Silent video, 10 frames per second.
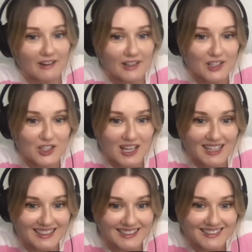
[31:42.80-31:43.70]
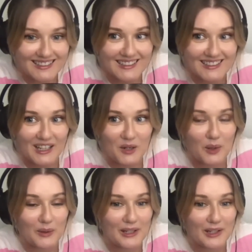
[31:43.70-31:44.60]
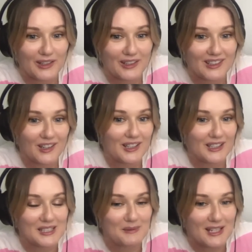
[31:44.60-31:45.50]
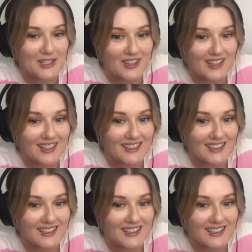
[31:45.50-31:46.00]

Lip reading: Jane. They're quoting on Guilty Pleasure there.